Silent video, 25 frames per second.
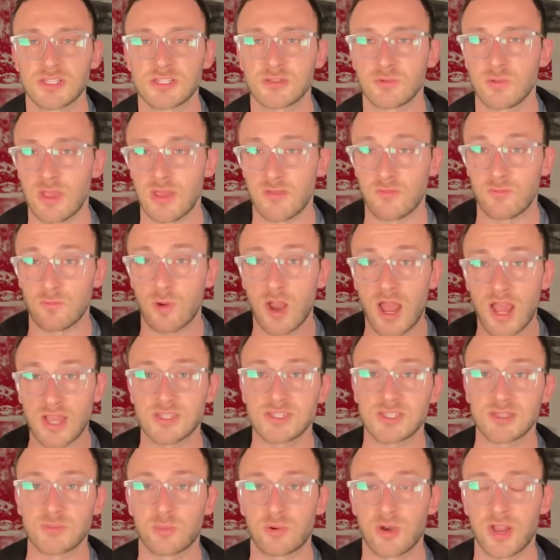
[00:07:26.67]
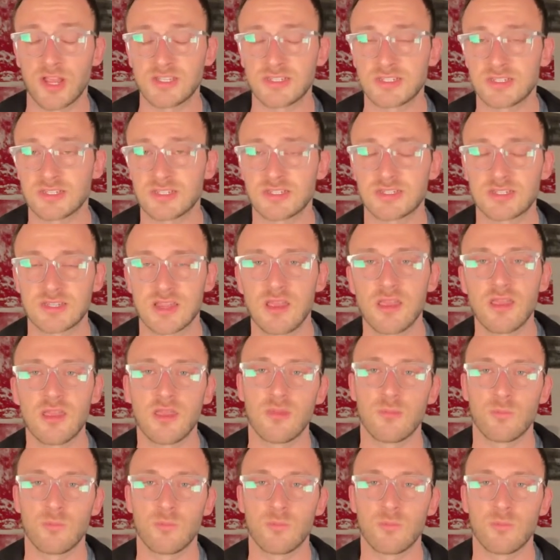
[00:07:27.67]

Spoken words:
So we have rising prices,